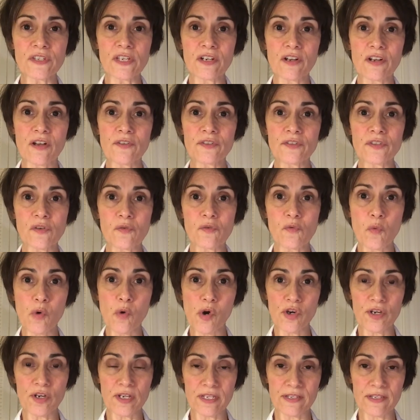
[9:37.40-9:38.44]
can also
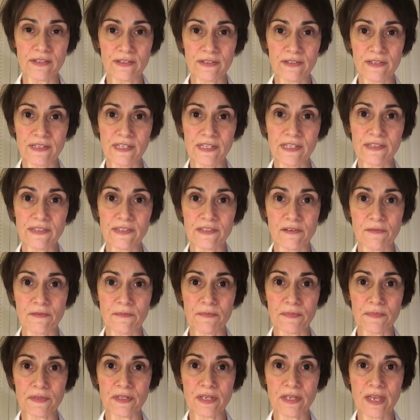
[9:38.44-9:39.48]
work in
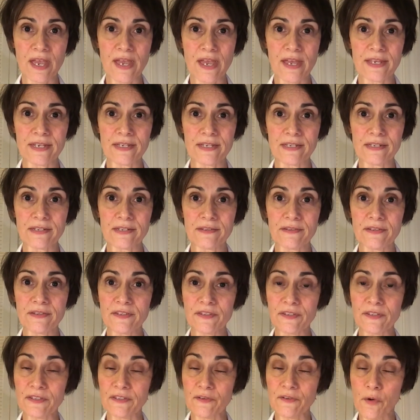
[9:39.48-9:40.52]
systems, and
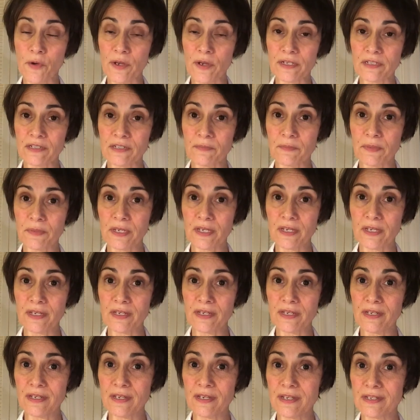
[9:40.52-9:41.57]
this is going to be
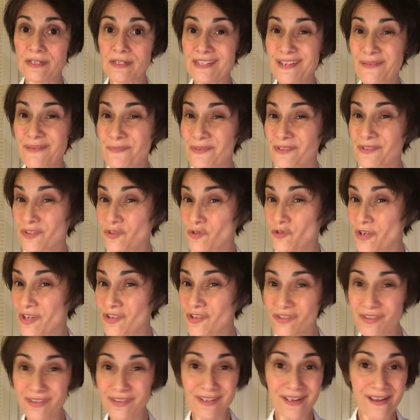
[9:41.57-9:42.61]
a
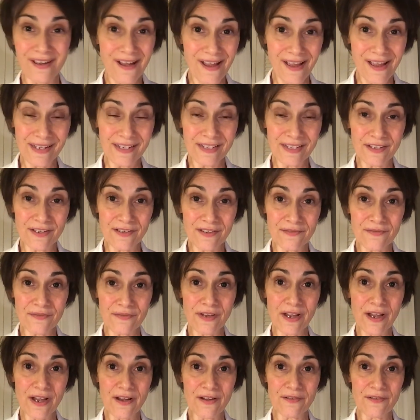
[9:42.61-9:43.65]
demonstration kind of
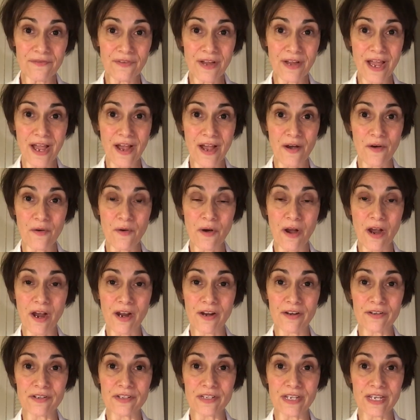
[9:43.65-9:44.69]
how
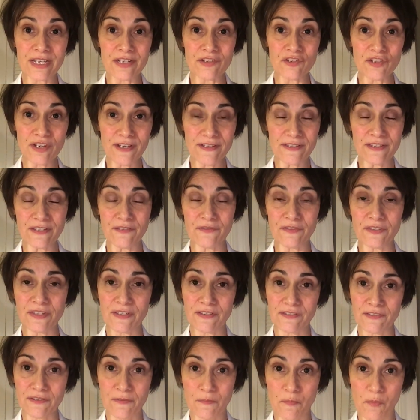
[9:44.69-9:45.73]
our digestive
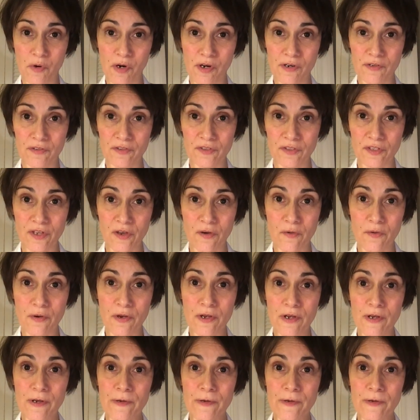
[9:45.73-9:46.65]
system works. So